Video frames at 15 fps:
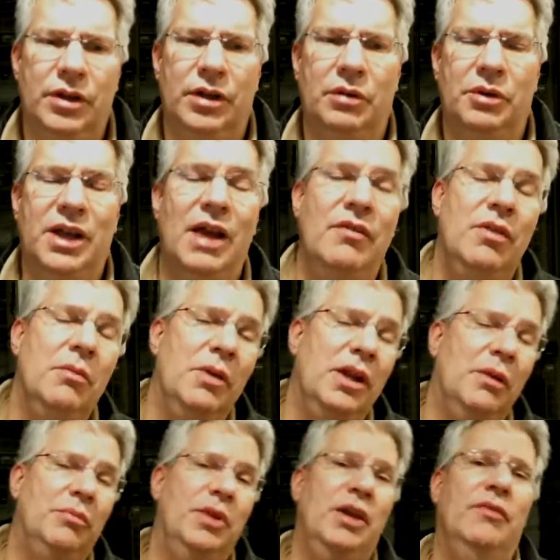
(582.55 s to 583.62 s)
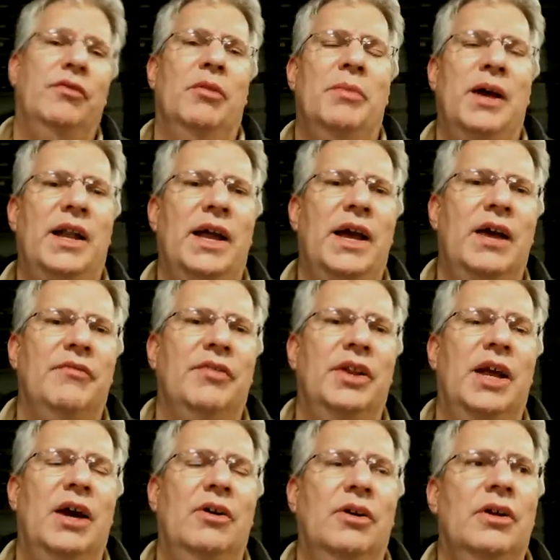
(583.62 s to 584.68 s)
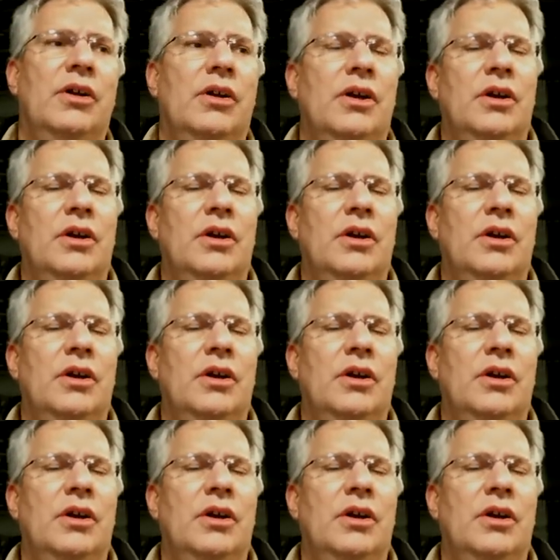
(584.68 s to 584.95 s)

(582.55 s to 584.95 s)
We gave them an update for about a half an hour.